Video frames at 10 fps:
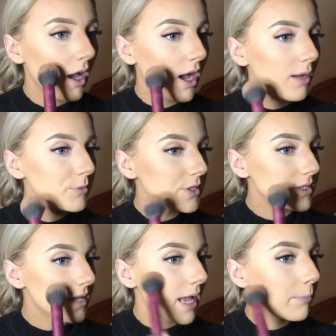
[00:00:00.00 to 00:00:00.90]
I'm
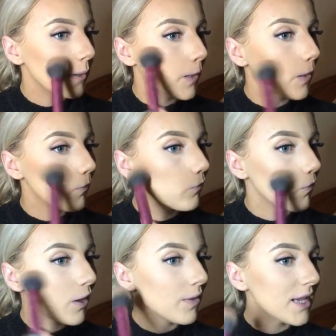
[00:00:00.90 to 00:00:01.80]
just tapping,
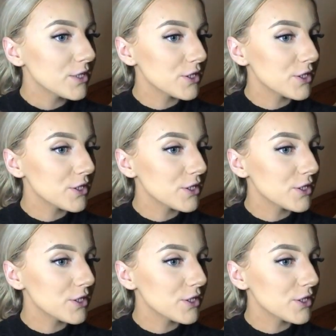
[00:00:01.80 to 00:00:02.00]
and that's